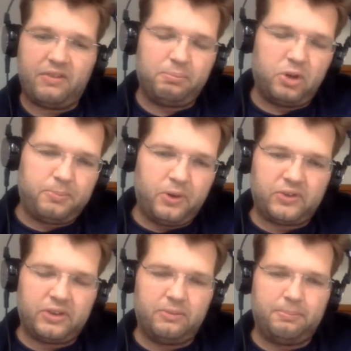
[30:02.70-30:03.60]
a blog
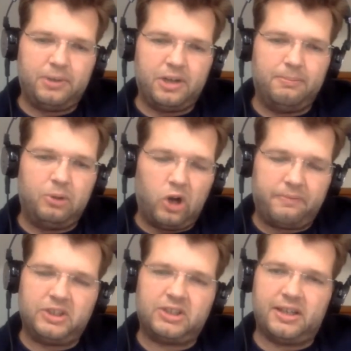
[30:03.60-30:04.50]
post on our
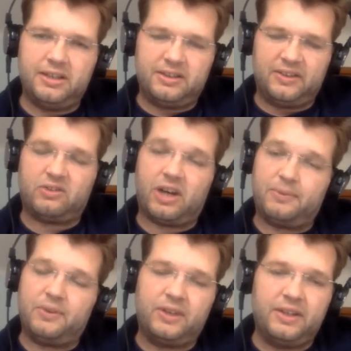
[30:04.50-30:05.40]
blog which
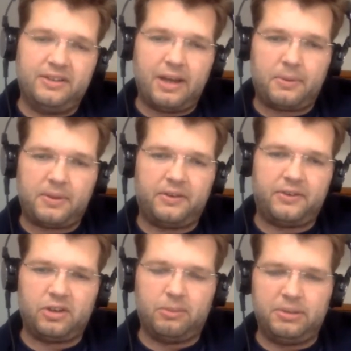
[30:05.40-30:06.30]
describes this in depth. There's
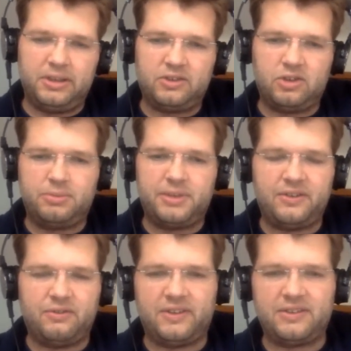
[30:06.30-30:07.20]
a complete
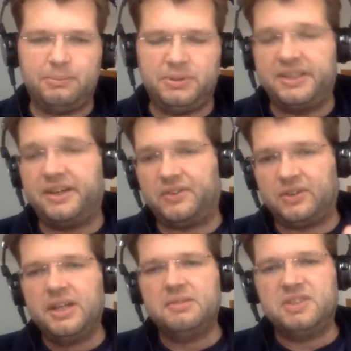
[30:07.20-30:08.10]
comprehensive example, and
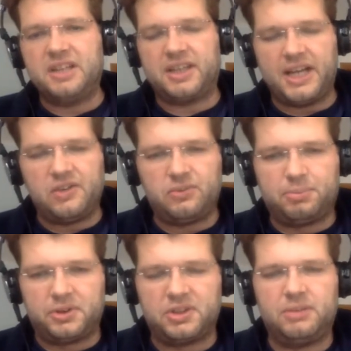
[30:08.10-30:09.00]
there's dedicated
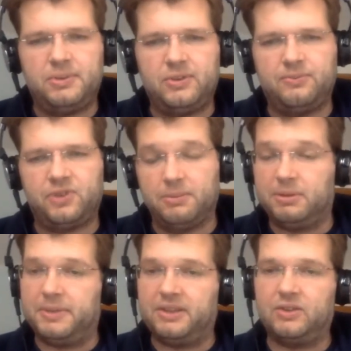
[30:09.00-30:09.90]
support in Debezium for
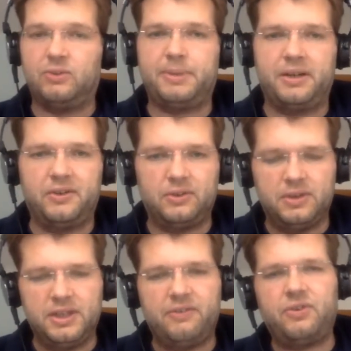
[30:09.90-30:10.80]
implementing this pattern.
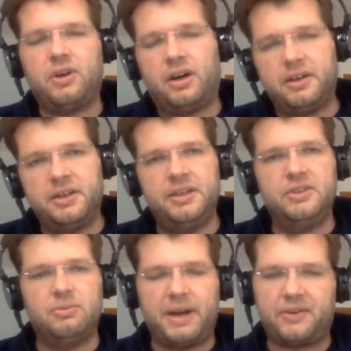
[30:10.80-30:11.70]
So if you are
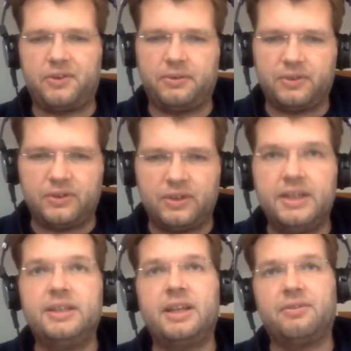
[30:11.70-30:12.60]
into microservices,
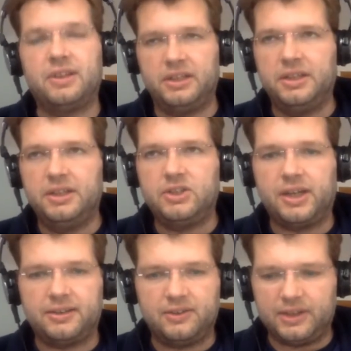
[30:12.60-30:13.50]
definitely
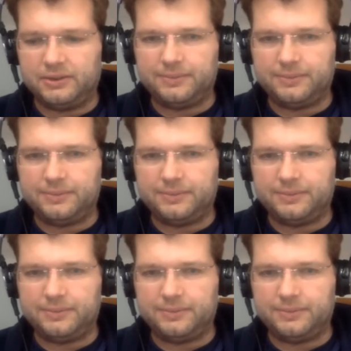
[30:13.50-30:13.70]
check this out.